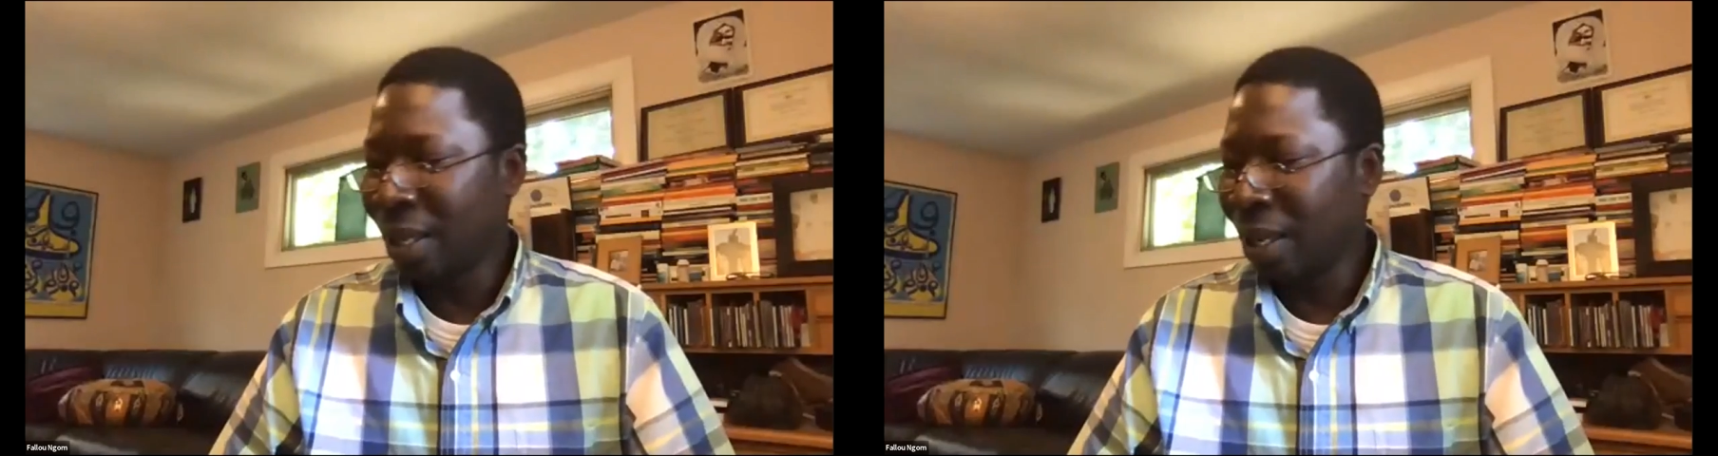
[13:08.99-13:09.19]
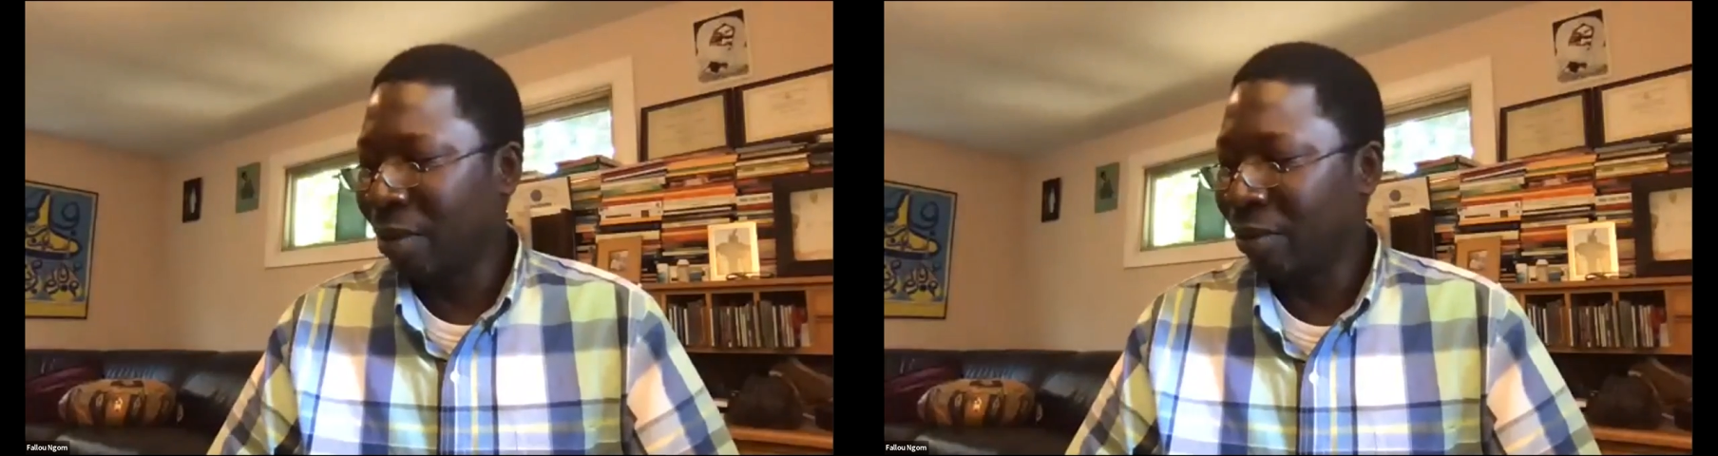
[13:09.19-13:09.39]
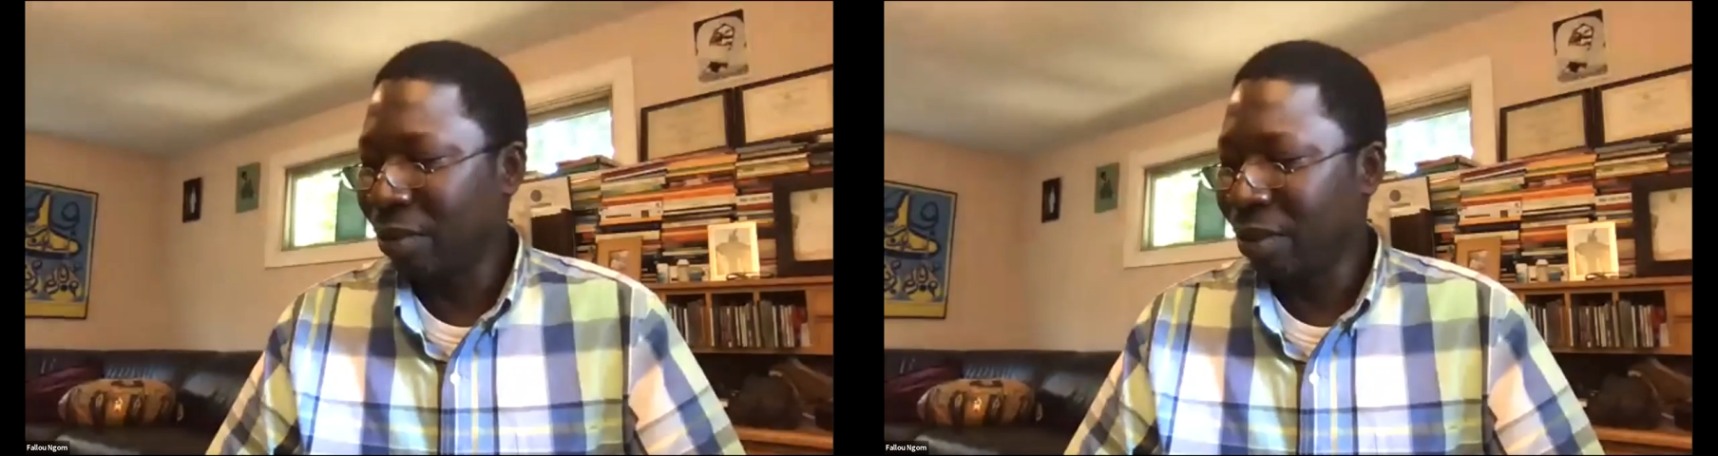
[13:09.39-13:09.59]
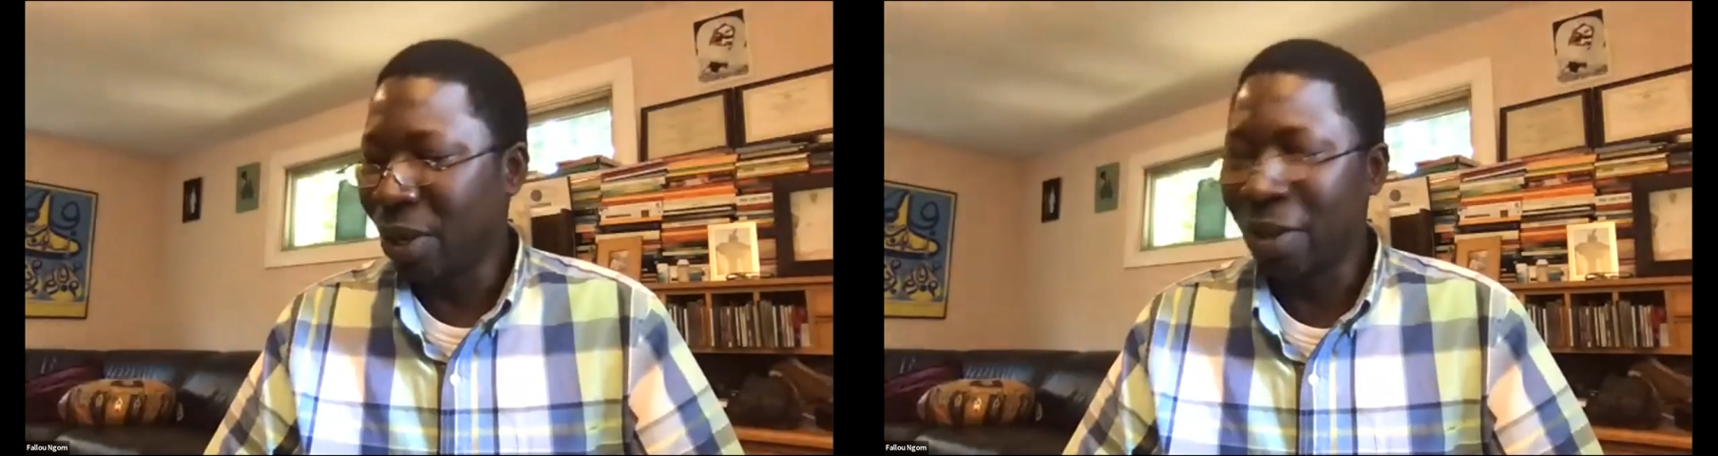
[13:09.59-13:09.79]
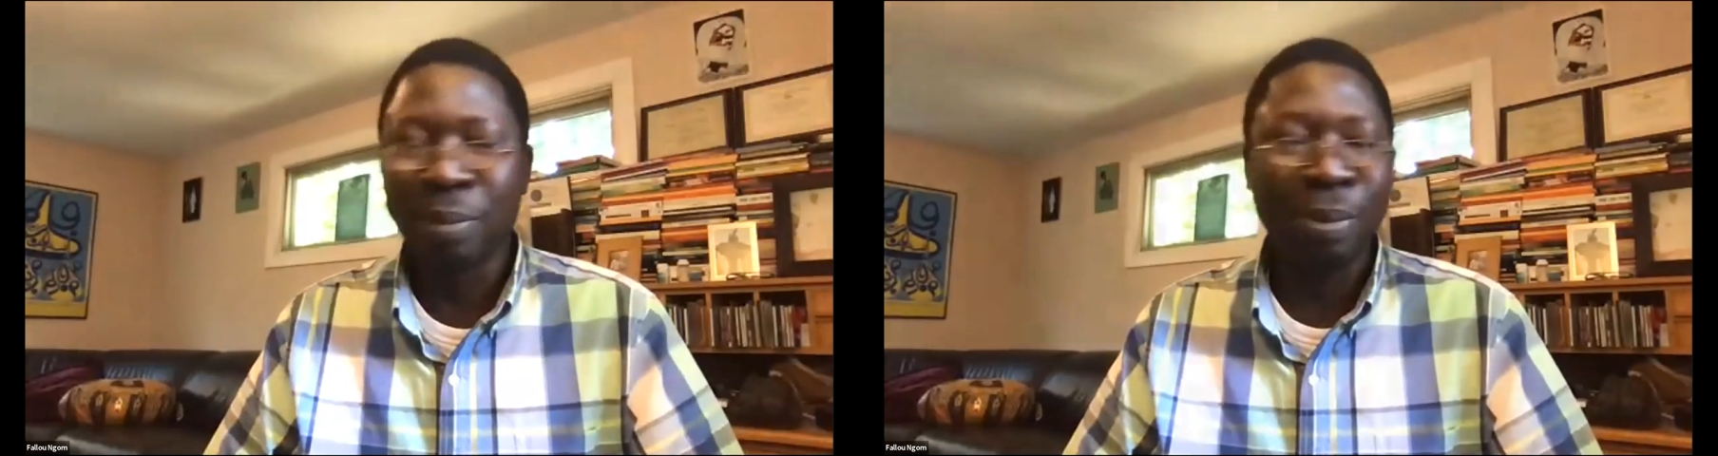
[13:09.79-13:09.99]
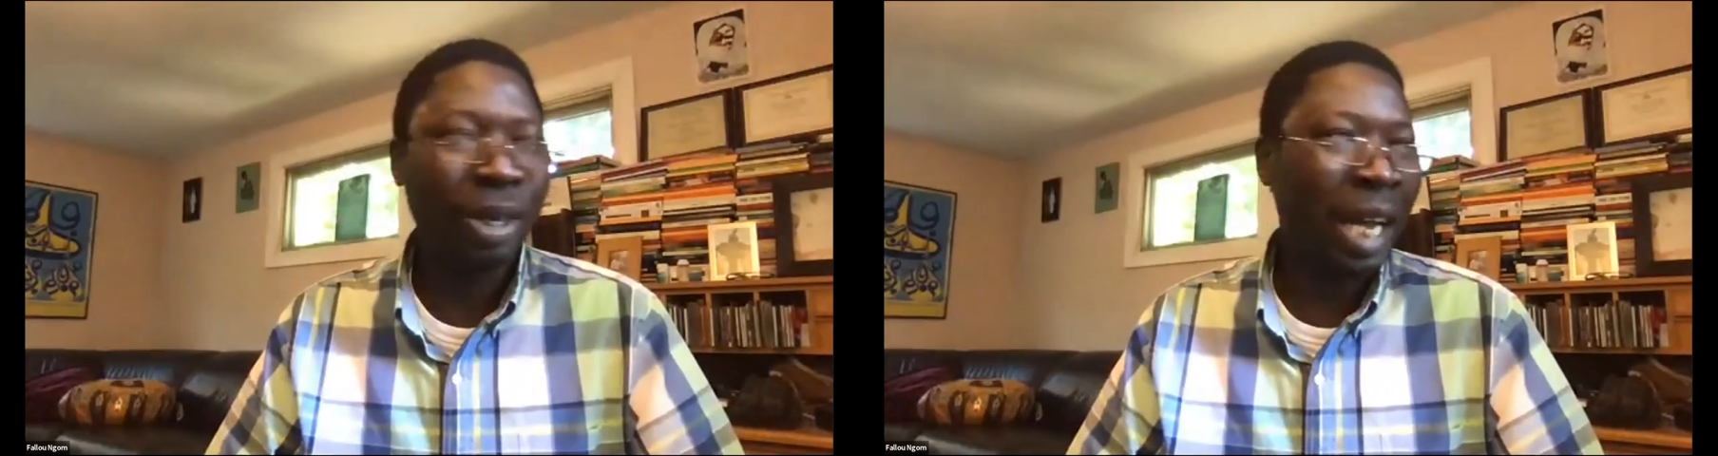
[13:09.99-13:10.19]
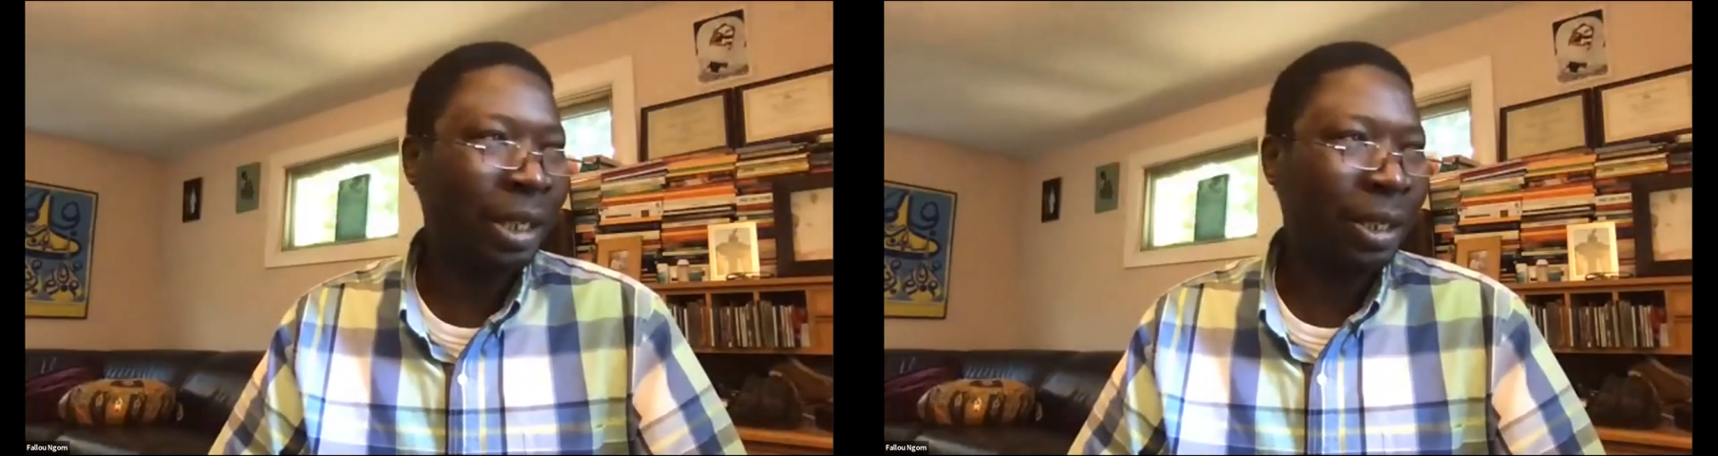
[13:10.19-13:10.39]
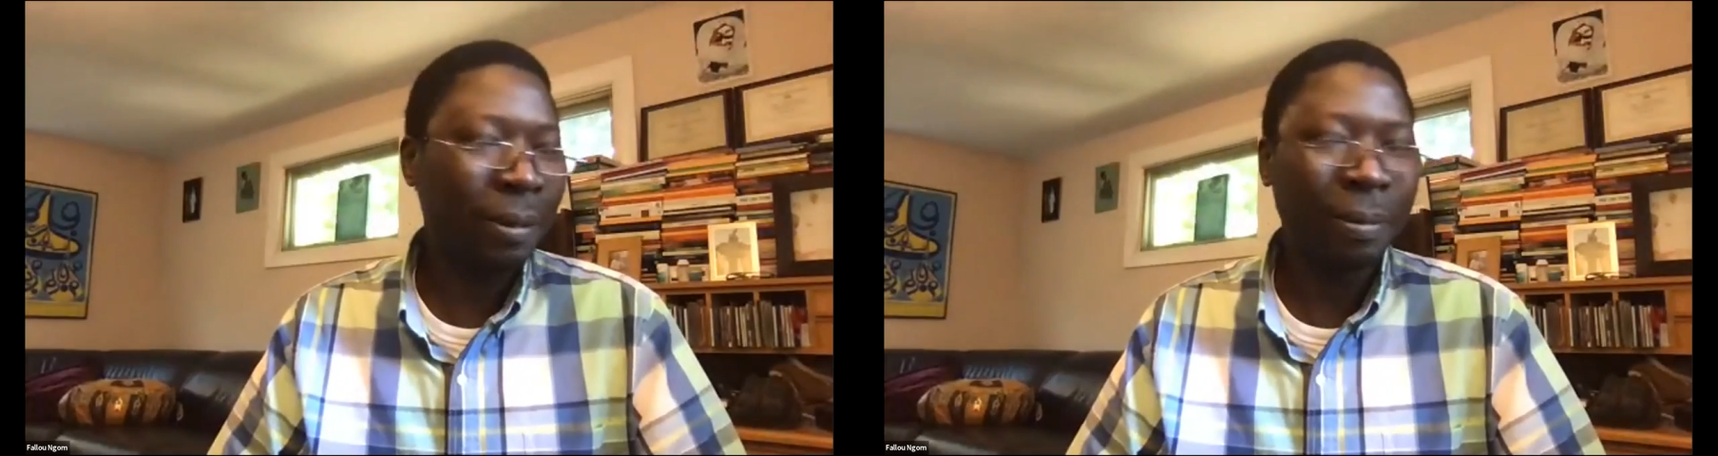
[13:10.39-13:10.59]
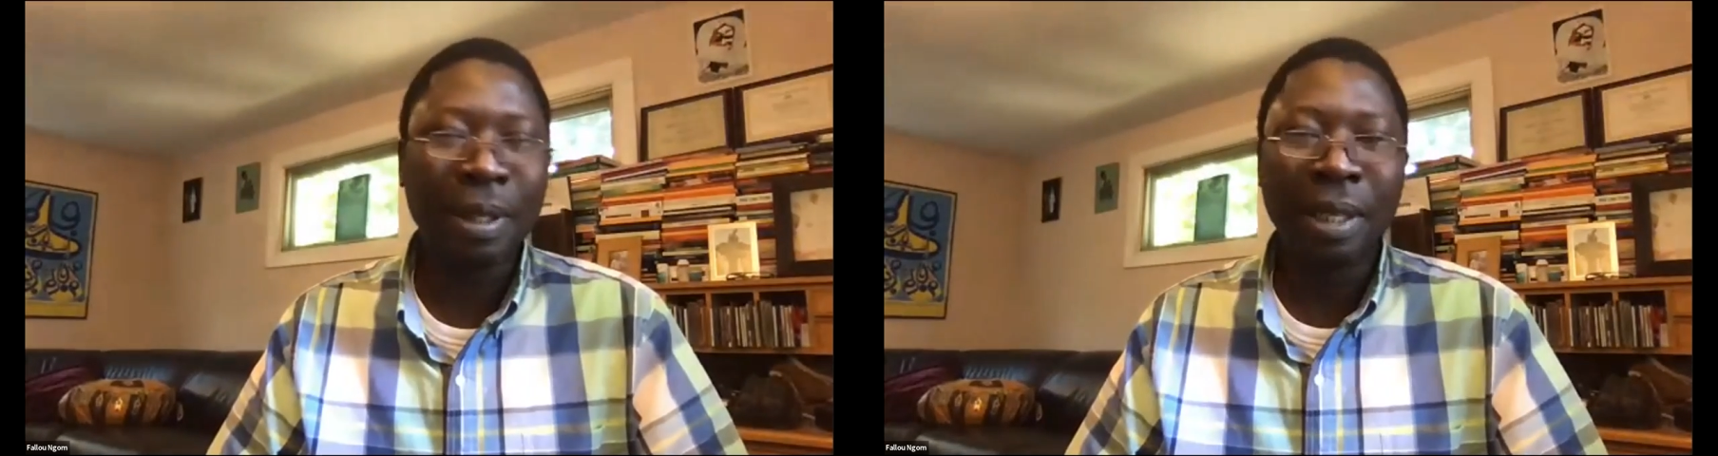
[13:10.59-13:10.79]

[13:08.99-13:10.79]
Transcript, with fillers: of knowledge production.